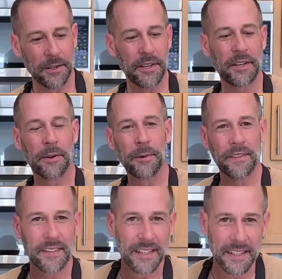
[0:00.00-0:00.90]
You could
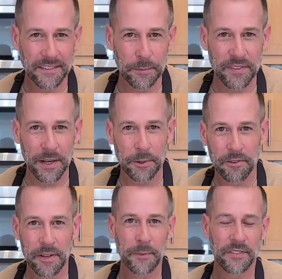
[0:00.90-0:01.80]
always get some
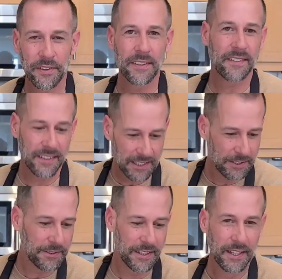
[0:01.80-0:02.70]
sour cream and salsa
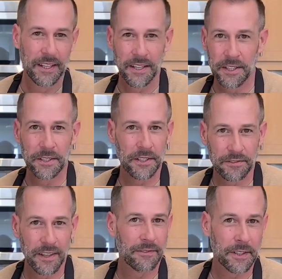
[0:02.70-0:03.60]
out.
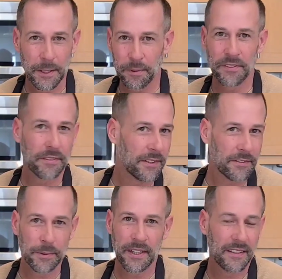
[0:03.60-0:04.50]
Your favorite dipping
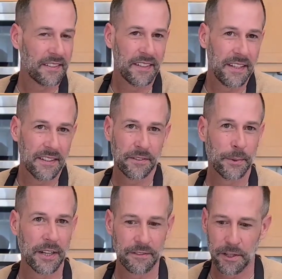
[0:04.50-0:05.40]
sauce with
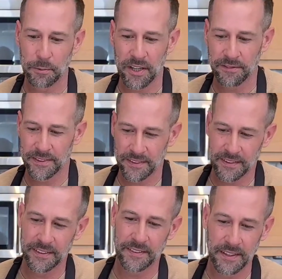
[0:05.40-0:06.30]
quesadillas, whatever your
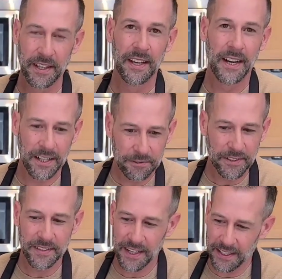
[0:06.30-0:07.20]
preference is.
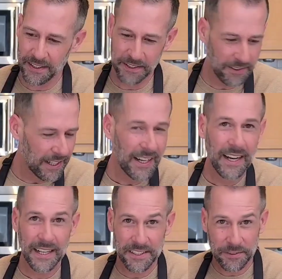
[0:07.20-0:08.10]
For today, though,
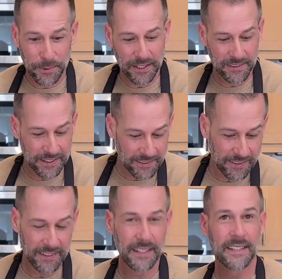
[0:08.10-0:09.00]
I just want to
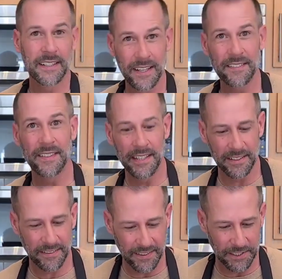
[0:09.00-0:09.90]
taste the
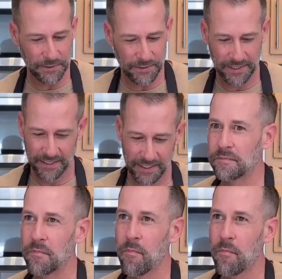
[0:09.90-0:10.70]
quesadilla itself.